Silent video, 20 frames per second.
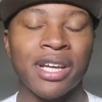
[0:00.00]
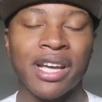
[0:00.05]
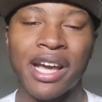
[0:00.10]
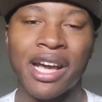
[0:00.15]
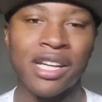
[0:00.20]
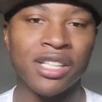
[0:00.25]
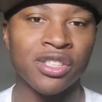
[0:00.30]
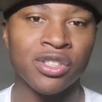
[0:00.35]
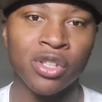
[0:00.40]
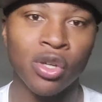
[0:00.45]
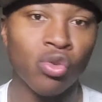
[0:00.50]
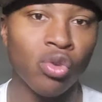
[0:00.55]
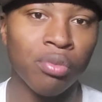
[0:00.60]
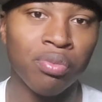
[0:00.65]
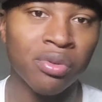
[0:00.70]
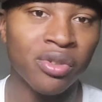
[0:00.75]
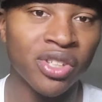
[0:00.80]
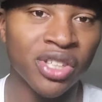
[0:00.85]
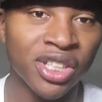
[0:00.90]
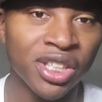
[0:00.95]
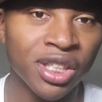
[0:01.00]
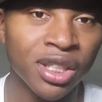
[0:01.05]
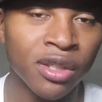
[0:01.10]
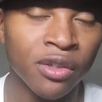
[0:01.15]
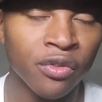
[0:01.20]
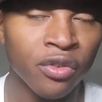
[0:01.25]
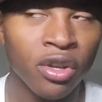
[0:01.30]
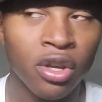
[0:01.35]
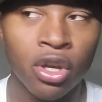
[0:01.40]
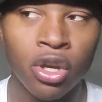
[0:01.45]
I still don't believe
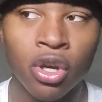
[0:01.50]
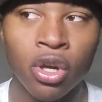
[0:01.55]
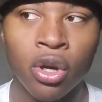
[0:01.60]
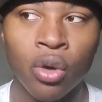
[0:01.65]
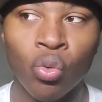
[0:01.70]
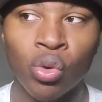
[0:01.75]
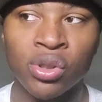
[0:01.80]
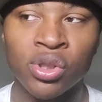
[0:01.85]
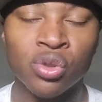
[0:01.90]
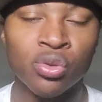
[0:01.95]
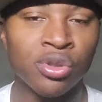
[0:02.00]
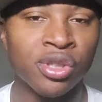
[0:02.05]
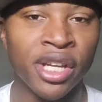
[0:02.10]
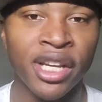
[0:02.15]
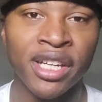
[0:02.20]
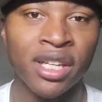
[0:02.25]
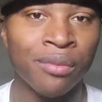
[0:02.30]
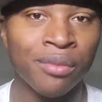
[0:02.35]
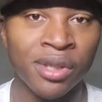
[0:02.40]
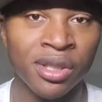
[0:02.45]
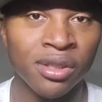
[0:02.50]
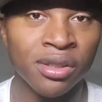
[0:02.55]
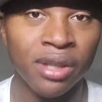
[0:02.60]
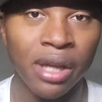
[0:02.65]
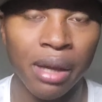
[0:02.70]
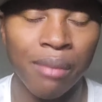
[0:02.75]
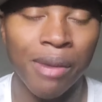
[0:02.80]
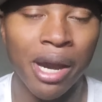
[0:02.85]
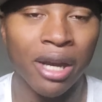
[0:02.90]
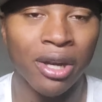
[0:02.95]
what you say to me.
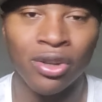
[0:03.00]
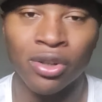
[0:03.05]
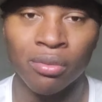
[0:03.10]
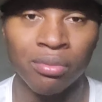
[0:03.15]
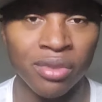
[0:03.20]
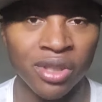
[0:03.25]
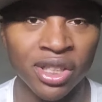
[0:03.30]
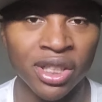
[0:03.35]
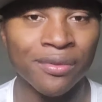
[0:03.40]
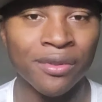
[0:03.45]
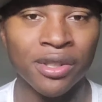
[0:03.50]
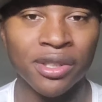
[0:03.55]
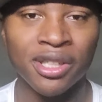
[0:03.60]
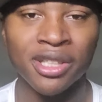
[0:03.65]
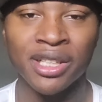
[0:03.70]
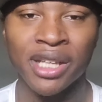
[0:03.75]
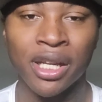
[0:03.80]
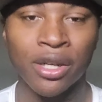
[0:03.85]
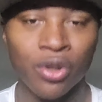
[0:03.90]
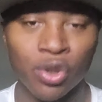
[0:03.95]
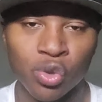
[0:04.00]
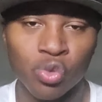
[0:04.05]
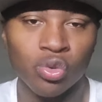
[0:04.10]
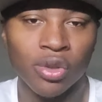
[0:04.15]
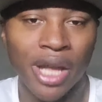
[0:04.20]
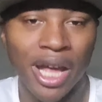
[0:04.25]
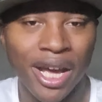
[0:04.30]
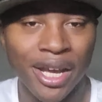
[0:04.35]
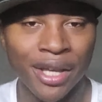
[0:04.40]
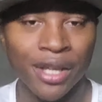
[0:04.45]
I'm not going to believe it because I know you're
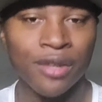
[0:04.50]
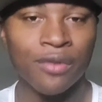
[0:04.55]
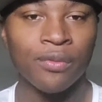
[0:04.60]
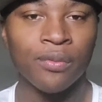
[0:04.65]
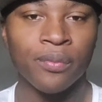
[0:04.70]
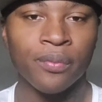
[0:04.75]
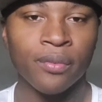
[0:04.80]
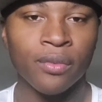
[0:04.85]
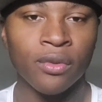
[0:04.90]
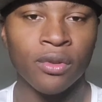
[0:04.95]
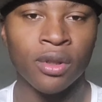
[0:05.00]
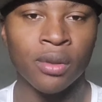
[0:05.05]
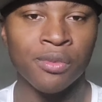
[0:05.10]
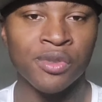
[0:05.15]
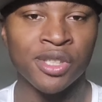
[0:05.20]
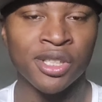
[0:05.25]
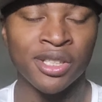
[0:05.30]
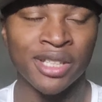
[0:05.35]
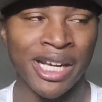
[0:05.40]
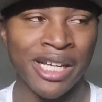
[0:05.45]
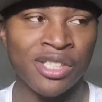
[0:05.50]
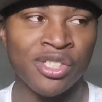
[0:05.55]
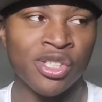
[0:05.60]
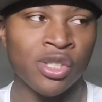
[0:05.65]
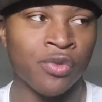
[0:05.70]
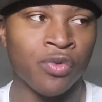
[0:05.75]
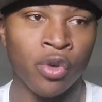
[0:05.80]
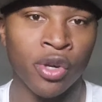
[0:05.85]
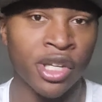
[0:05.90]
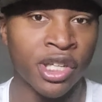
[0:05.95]
lying. You know I'm saying? That's
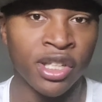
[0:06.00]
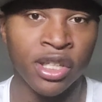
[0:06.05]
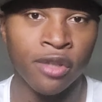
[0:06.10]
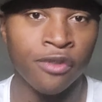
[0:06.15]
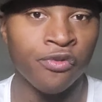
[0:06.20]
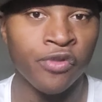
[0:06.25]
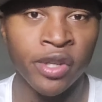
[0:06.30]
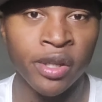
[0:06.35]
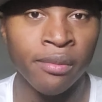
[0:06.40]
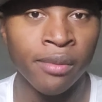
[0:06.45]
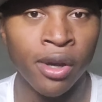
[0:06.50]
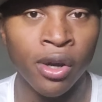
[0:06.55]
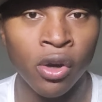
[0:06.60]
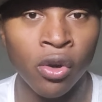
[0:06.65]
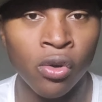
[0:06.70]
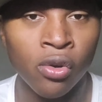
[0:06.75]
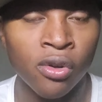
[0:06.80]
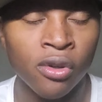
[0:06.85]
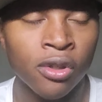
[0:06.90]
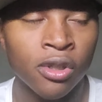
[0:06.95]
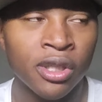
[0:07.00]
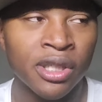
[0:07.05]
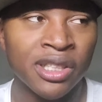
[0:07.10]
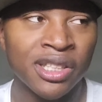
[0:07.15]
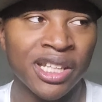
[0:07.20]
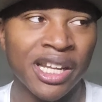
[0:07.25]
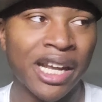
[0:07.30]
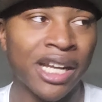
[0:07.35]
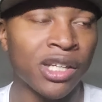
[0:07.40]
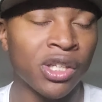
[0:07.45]
just for any female
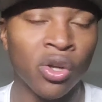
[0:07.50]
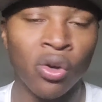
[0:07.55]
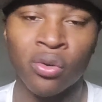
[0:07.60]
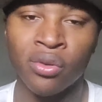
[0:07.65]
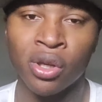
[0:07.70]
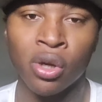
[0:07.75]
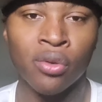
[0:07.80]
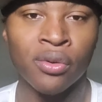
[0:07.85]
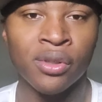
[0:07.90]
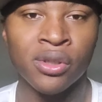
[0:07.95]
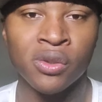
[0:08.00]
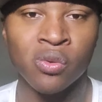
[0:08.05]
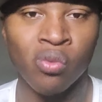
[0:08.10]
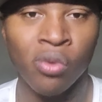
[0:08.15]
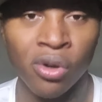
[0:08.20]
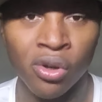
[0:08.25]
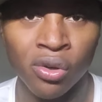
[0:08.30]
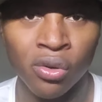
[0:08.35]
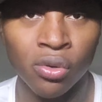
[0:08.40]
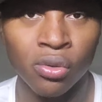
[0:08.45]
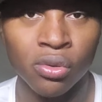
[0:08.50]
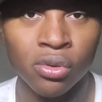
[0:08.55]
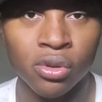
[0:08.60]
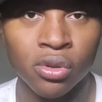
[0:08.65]
that I don't know in this world.